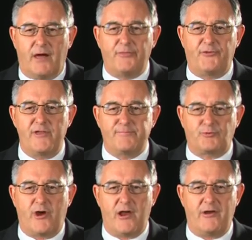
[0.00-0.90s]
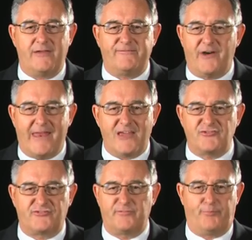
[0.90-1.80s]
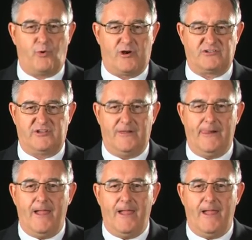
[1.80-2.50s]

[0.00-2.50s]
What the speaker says: monthly prayer and financial support,